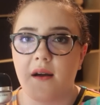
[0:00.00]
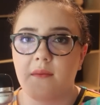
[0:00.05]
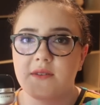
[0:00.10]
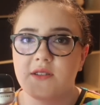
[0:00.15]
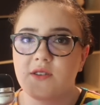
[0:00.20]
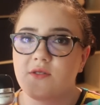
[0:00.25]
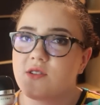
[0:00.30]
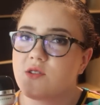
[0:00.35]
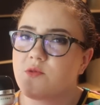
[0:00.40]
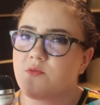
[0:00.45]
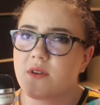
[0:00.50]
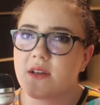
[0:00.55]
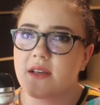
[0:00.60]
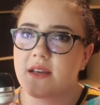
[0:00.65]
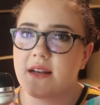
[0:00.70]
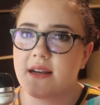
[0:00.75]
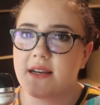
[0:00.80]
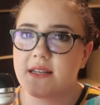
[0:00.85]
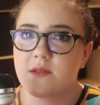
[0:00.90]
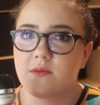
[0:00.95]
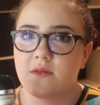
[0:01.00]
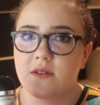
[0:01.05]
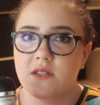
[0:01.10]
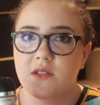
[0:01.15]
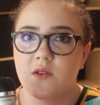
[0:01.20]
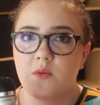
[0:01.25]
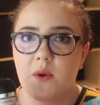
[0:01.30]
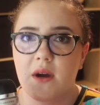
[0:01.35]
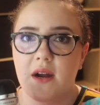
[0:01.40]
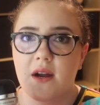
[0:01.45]
so it's a really nice one
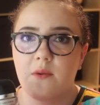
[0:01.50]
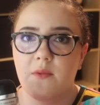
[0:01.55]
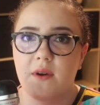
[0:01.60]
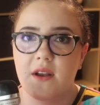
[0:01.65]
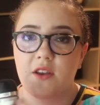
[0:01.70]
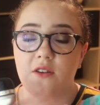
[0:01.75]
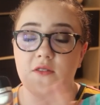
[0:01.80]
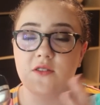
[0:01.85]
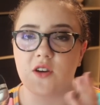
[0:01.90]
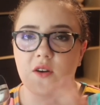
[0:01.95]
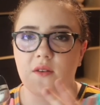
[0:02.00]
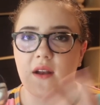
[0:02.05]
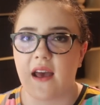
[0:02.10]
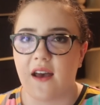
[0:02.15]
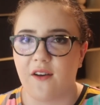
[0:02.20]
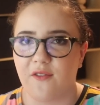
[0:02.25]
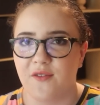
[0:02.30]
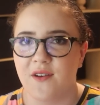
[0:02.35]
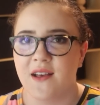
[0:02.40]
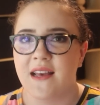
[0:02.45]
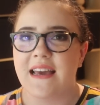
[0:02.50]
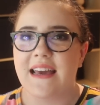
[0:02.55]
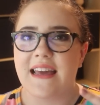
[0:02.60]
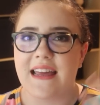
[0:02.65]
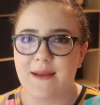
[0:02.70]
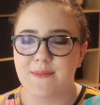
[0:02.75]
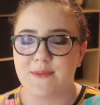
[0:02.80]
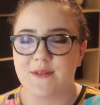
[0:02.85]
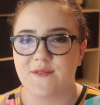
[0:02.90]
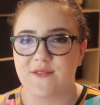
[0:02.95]
to wear when you don't have
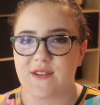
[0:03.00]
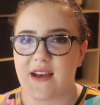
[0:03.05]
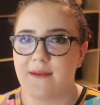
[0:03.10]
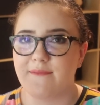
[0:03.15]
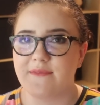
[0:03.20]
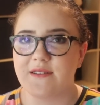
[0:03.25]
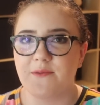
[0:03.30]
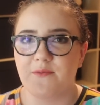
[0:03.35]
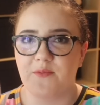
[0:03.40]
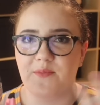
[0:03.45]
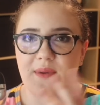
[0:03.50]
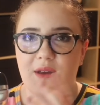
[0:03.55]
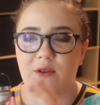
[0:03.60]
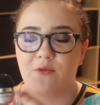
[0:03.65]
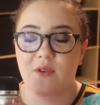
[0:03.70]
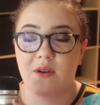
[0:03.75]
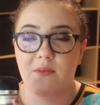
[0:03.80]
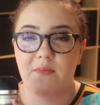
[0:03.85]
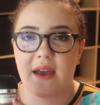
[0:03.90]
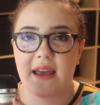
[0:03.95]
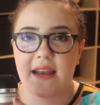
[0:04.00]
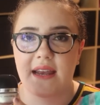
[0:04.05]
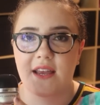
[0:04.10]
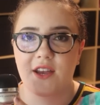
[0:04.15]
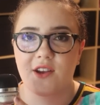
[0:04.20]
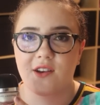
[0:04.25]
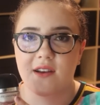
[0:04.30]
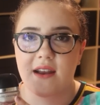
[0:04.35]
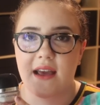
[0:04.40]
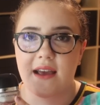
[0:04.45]
heaps of time to be repainting
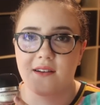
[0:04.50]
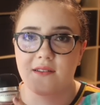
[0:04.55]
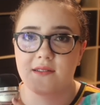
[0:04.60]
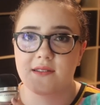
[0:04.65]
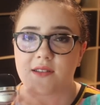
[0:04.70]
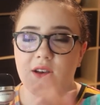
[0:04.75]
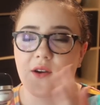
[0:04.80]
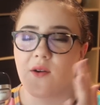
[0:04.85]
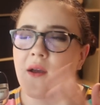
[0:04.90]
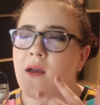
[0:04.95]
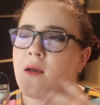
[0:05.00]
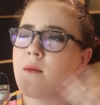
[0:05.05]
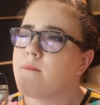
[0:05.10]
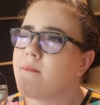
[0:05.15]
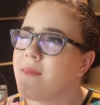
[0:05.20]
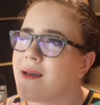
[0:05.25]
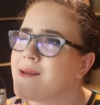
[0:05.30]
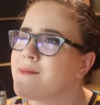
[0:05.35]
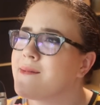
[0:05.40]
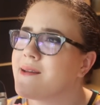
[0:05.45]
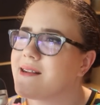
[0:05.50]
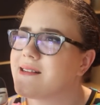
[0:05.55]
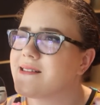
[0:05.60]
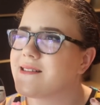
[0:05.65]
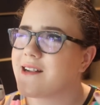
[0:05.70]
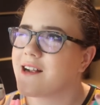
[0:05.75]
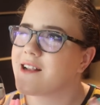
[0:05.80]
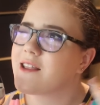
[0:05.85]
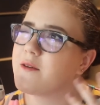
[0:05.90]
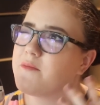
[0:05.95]
your nails. So maybe it's
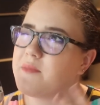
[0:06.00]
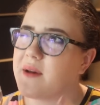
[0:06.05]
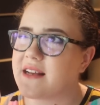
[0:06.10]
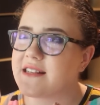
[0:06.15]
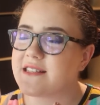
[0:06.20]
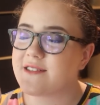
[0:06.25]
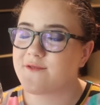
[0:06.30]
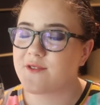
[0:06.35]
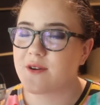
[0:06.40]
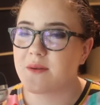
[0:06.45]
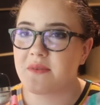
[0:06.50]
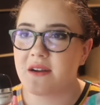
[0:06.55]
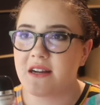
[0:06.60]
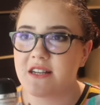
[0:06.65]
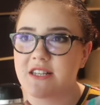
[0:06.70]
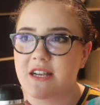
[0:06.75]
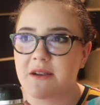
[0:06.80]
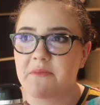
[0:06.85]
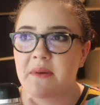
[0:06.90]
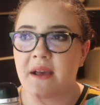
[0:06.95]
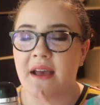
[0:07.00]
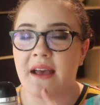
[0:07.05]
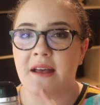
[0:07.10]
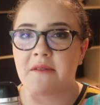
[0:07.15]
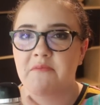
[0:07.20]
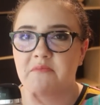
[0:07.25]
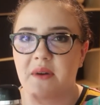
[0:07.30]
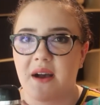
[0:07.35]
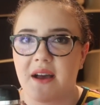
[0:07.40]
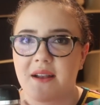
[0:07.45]
not the best for a project
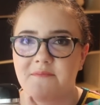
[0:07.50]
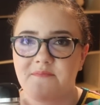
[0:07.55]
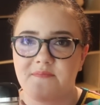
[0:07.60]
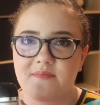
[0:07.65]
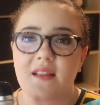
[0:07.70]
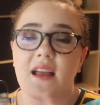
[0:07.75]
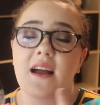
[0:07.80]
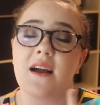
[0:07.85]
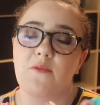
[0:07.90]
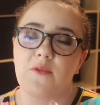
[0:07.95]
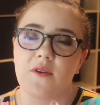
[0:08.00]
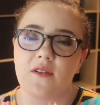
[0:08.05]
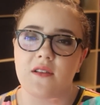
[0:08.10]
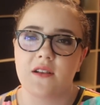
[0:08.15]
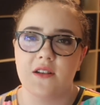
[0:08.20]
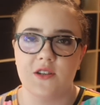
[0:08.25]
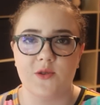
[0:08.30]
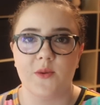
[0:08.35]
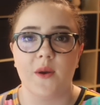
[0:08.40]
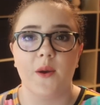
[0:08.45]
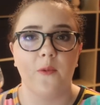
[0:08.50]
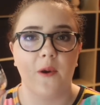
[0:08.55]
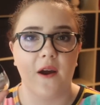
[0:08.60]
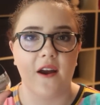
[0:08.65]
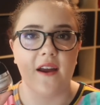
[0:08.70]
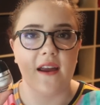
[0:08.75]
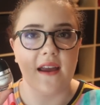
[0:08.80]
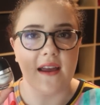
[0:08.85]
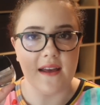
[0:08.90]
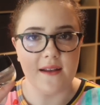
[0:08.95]
pan, but I will enjoy
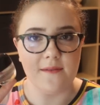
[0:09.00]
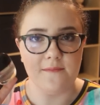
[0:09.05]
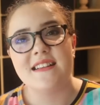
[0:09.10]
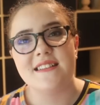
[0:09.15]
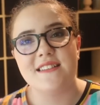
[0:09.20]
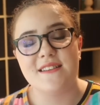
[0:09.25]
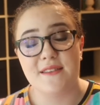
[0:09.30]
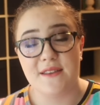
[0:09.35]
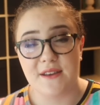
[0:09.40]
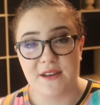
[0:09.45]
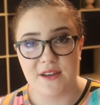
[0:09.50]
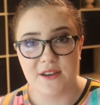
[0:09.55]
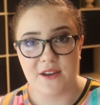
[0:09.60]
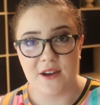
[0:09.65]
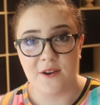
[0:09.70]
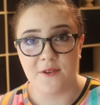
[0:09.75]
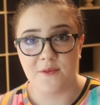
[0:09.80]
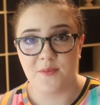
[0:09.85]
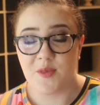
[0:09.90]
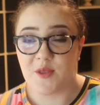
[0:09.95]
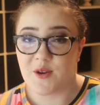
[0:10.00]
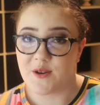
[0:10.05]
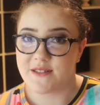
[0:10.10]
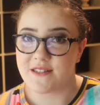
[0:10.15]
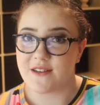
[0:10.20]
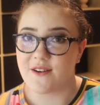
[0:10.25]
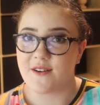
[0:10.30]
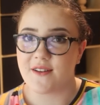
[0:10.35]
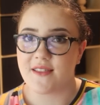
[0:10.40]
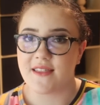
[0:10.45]
wearing it. So there you go. Those
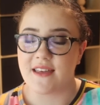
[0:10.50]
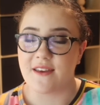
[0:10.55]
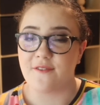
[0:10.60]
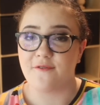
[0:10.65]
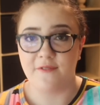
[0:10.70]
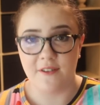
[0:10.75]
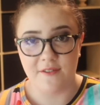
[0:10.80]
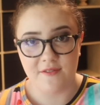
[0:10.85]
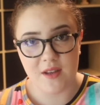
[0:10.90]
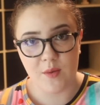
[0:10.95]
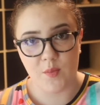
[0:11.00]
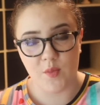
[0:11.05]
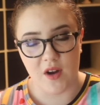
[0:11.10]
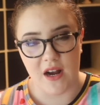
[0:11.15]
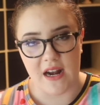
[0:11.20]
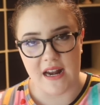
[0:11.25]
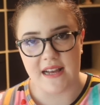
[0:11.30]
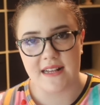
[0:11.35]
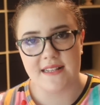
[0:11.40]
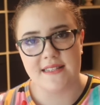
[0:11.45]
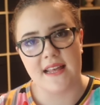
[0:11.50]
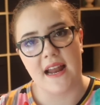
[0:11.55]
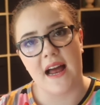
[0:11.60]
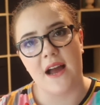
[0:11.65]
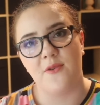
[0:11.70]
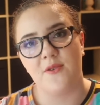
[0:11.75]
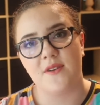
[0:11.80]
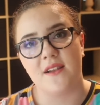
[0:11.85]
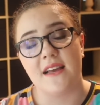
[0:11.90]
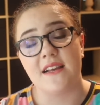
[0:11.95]
are the 50 products that I
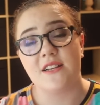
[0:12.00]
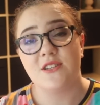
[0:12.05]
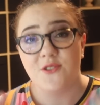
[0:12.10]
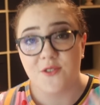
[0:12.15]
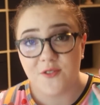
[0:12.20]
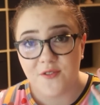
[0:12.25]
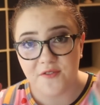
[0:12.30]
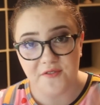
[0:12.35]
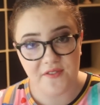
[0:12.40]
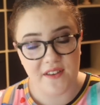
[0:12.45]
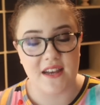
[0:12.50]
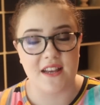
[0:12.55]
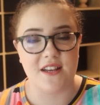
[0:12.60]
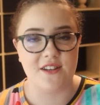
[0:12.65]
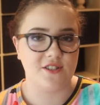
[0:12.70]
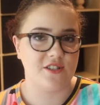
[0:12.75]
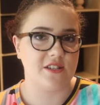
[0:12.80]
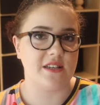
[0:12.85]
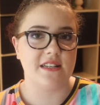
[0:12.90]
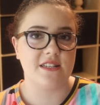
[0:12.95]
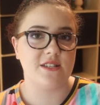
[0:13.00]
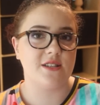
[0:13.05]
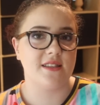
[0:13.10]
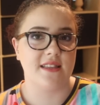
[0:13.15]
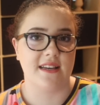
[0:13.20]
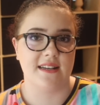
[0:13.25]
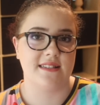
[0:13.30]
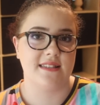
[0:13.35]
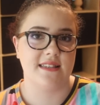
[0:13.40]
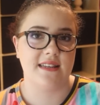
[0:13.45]
would like to finish in
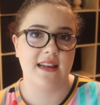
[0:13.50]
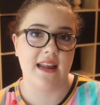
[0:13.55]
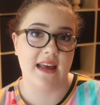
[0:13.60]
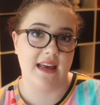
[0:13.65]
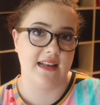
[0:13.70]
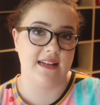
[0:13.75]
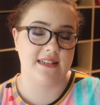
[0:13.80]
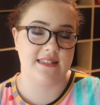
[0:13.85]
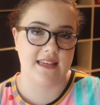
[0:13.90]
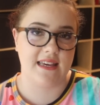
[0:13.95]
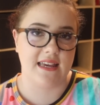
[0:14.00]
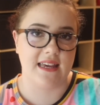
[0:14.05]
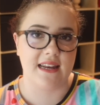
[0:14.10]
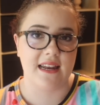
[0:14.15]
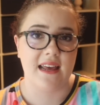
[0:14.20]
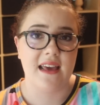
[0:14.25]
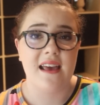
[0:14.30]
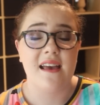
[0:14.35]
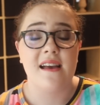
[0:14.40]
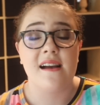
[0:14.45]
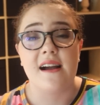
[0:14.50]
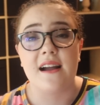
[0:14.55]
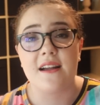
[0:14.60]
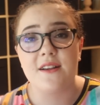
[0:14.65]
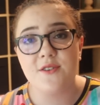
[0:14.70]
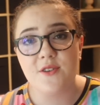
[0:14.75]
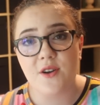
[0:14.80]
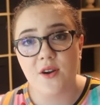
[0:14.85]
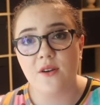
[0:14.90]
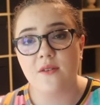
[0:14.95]
2018. I
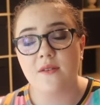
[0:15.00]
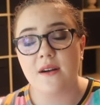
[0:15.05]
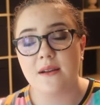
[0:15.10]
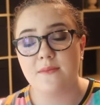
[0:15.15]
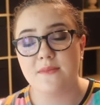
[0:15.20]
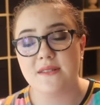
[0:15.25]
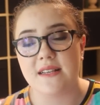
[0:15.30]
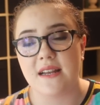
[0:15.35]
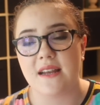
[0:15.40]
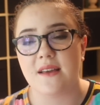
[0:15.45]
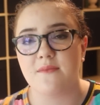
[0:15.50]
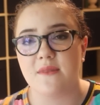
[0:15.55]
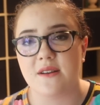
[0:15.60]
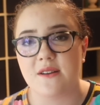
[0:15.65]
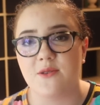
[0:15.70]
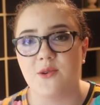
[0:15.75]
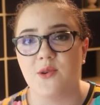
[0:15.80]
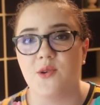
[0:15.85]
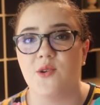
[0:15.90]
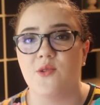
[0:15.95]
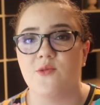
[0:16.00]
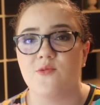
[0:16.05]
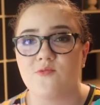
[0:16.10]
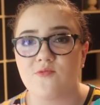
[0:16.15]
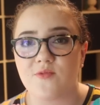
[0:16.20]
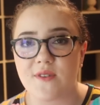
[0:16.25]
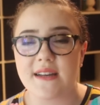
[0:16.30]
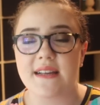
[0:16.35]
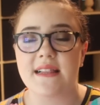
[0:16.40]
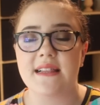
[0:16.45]
know I'm setting my goal
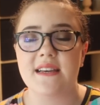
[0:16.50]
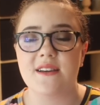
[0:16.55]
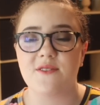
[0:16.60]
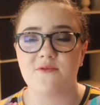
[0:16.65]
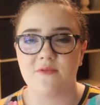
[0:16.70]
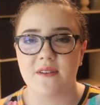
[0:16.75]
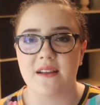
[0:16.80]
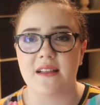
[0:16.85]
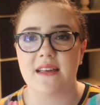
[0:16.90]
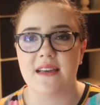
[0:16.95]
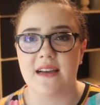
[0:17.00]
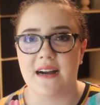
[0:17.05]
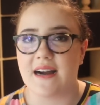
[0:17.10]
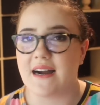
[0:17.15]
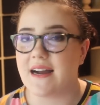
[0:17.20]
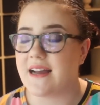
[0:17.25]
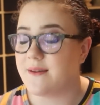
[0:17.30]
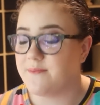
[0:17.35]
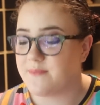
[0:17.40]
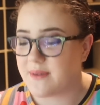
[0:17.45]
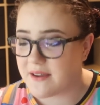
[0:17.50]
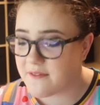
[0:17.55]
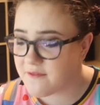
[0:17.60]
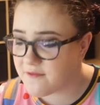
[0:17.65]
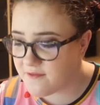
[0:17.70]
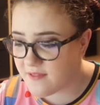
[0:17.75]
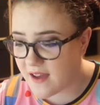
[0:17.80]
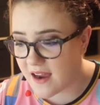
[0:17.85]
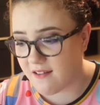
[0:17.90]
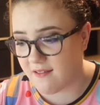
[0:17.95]
really high. I'm being
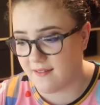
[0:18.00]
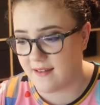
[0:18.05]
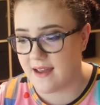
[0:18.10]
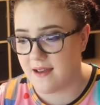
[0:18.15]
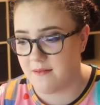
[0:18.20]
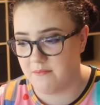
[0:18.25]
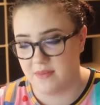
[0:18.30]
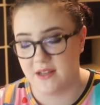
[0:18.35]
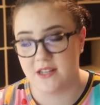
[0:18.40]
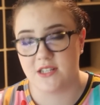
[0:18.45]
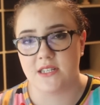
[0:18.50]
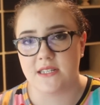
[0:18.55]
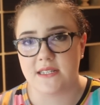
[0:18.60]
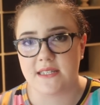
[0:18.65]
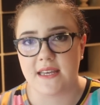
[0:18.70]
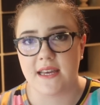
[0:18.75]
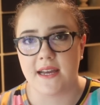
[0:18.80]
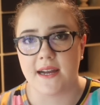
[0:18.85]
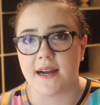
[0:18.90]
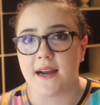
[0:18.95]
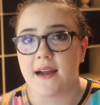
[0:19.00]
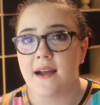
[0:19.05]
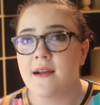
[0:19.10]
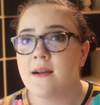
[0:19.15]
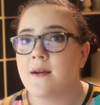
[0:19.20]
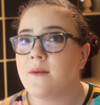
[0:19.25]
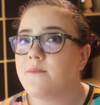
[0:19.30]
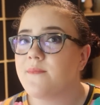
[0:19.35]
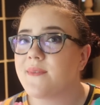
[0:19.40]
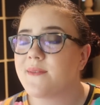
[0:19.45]
very ambitious here,
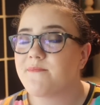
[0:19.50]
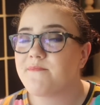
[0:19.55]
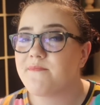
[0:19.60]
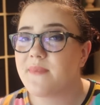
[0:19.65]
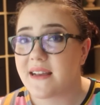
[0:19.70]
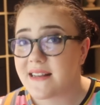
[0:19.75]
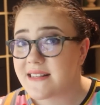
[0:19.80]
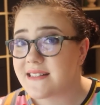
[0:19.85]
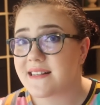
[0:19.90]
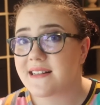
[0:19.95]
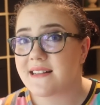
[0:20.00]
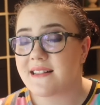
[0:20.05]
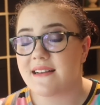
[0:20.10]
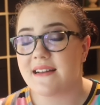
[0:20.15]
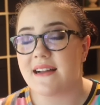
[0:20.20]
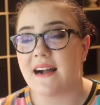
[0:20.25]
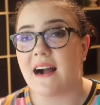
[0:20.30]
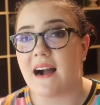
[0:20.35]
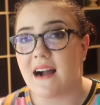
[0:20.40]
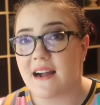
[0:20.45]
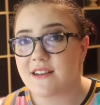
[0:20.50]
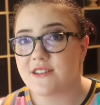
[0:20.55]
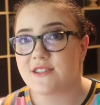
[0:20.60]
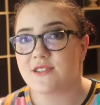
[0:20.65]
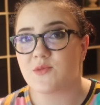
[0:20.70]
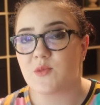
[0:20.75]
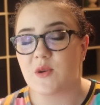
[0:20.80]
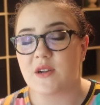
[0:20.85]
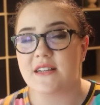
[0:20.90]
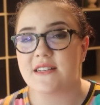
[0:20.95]
but basically I
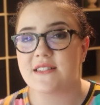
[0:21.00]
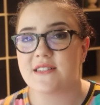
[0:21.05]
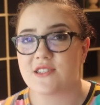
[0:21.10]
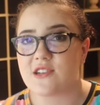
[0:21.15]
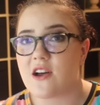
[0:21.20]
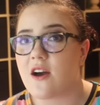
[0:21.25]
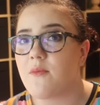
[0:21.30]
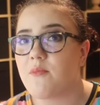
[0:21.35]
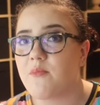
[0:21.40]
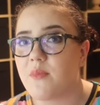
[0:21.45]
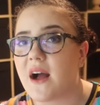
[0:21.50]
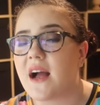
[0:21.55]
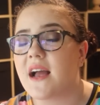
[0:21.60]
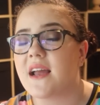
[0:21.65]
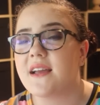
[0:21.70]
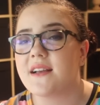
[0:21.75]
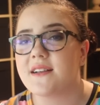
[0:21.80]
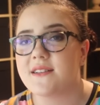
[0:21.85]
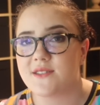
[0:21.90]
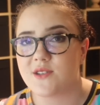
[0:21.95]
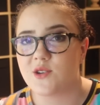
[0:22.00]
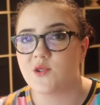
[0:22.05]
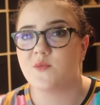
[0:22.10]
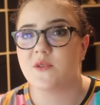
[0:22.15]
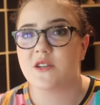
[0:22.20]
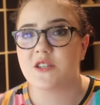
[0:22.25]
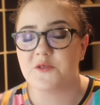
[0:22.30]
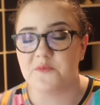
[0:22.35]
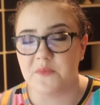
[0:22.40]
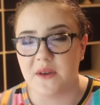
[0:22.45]
just want to stop buying so
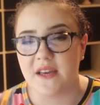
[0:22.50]
much